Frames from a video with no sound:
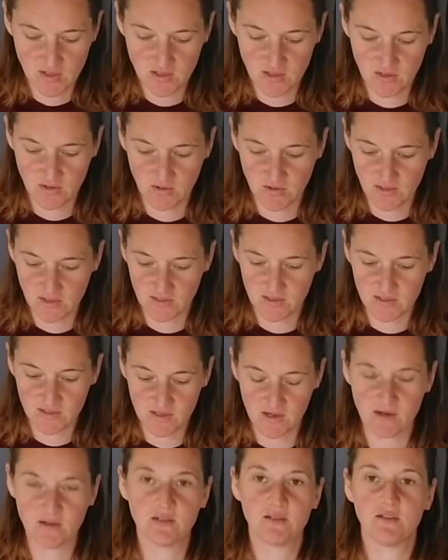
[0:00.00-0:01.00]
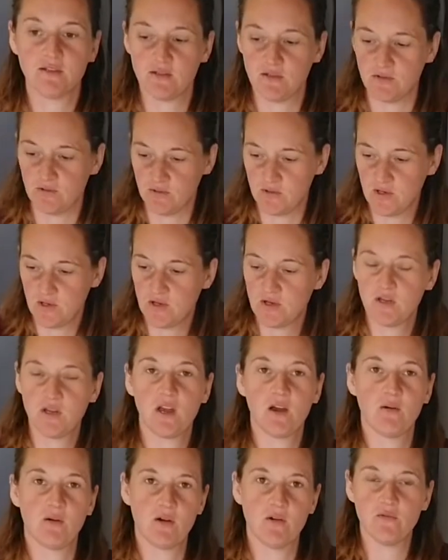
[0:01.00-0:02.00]
you can start to go
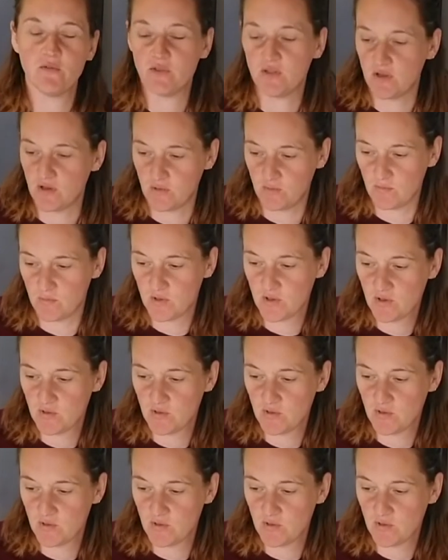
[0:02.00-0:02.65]
over them